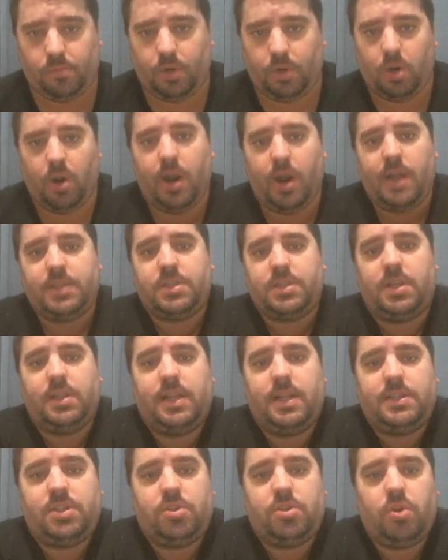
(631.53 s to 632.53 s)
All right, so
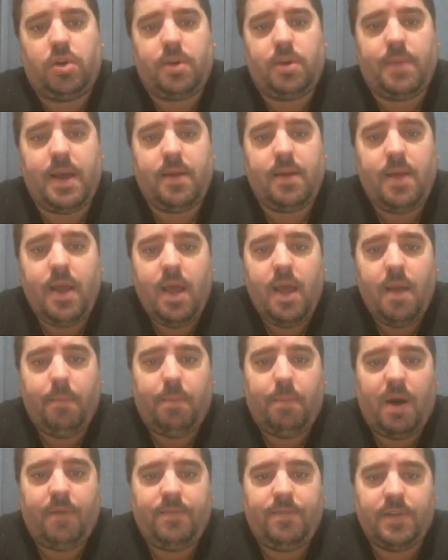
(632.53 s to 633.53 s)
let's talk about
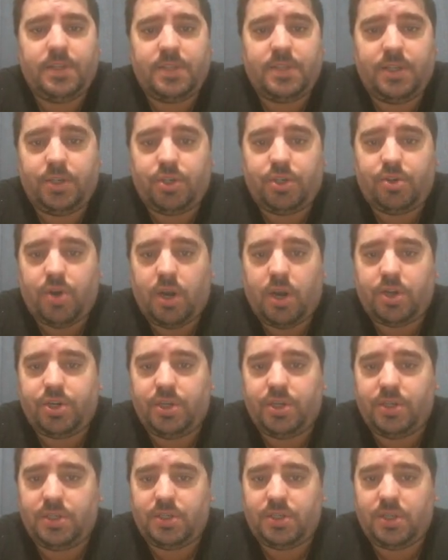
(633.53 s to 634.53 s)
buffers in
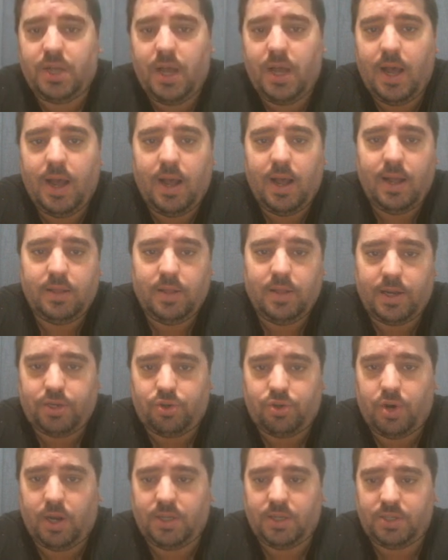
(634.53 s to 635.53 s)
structures like
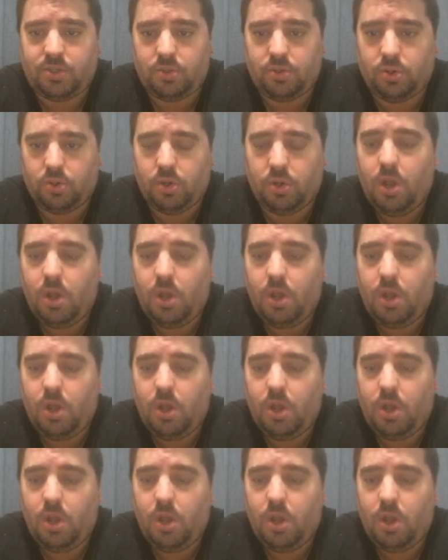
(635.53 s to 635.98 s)
trusts or